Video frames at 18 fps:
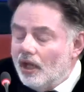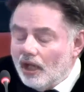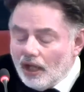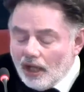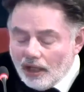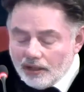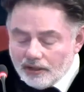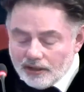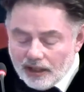
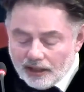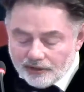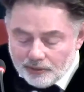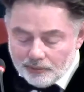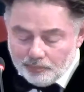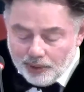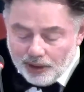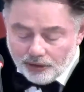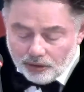and that
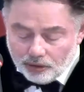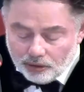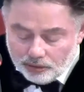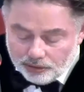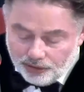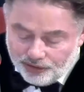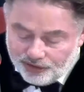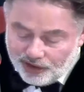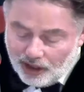depending on
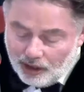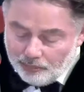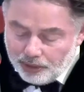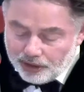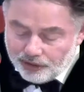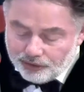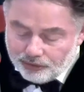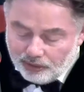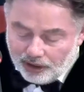the
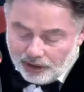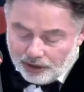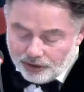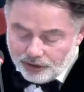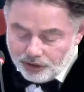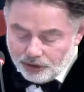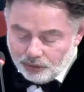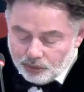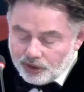sampling
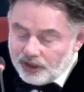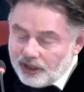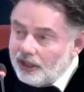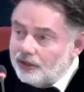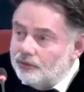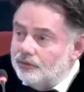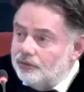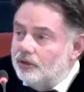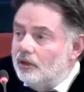strategy, you
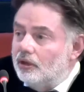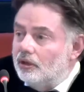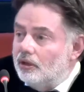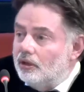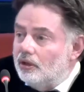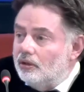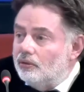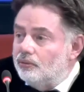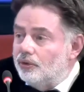get
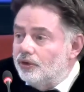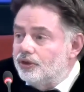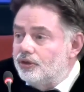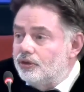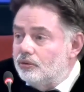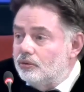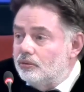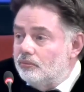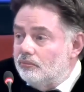what
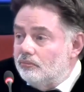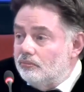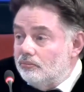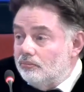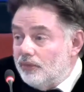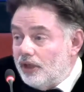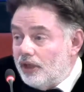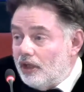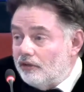you
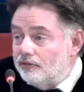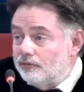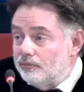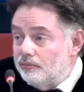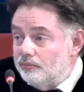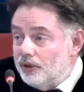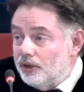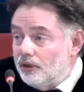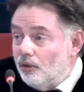may have
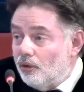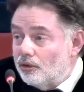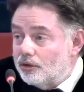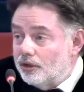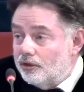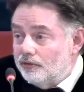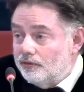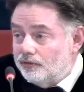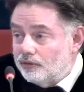been
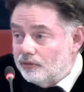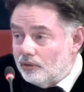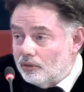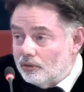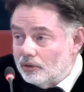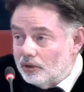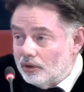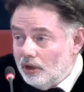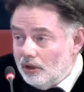looking
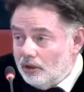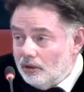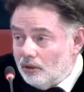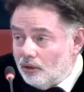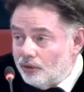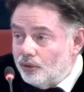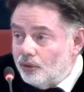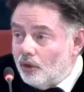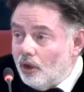for,
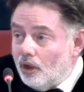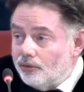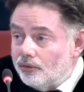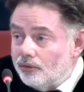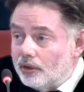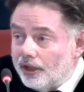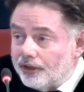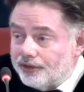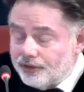or you
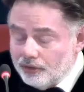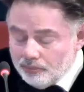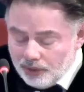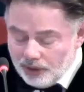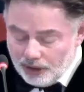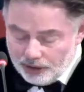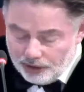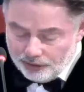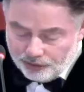
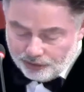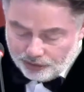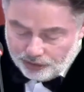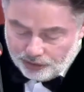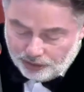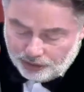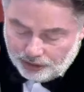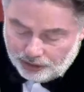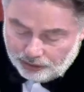underestimated
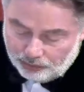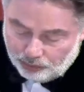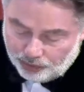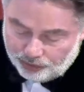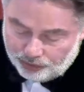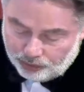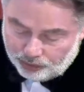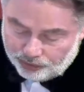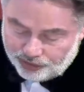
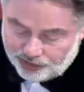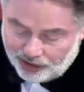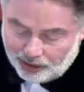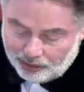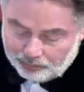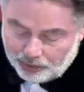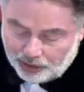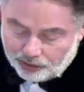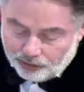what your
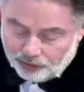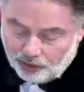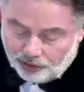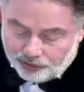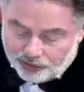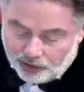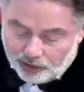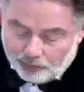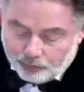sampling
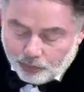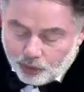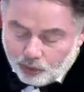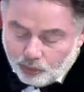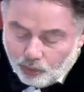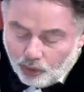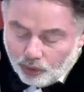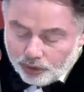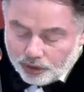does. And I'm
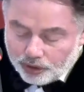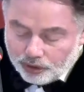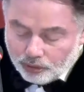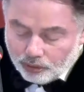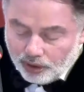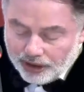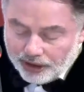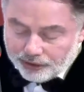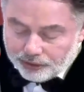quoting
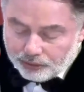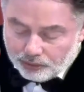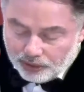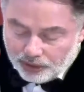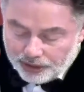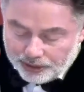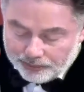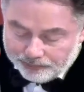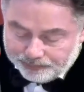you
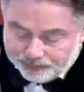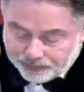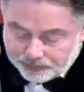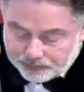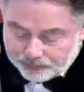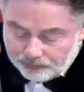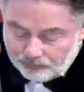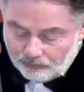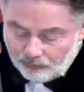literally,
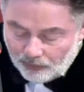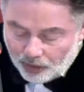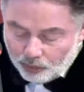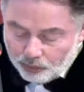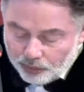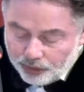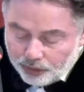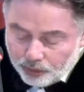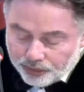
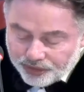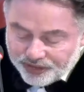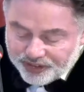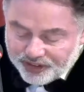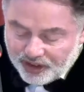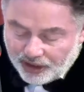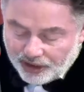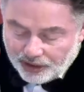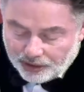where you're
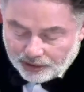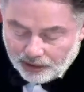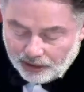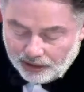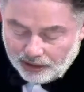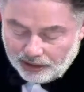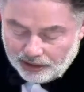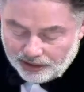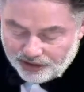saying
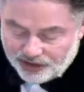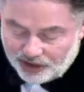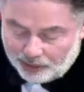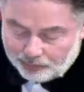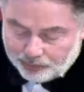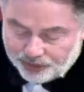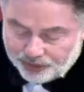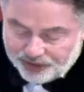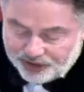in
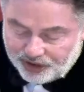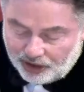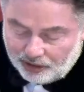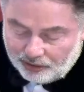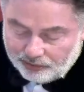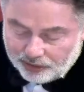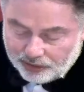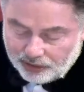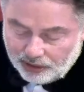chapter
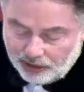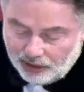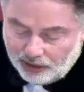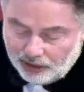7,